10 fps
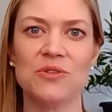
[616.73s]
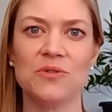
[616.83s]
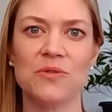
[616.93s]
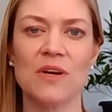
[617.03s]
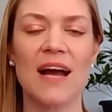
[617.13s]

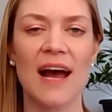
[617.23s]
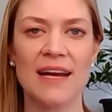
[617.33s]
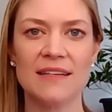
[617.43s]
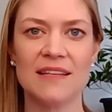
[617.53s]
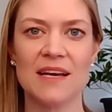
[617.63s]
to
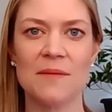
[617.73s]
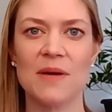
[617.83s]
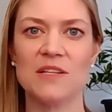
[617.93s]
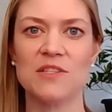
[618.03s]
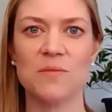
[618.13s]
guide
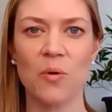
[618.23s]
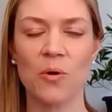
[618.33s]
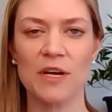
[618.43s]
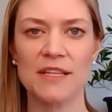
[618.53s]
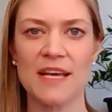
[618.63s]
them and
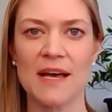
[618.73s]
support